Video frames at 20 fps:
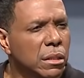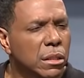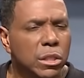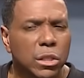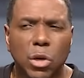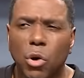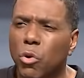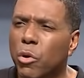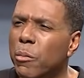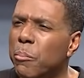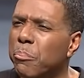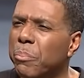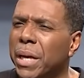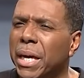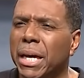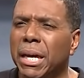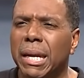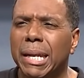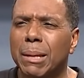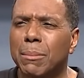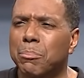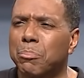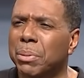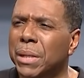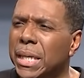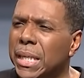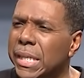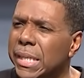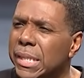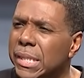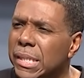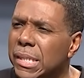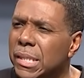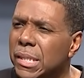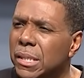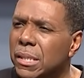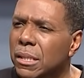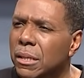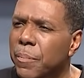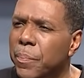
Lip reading: Go to bed in peace.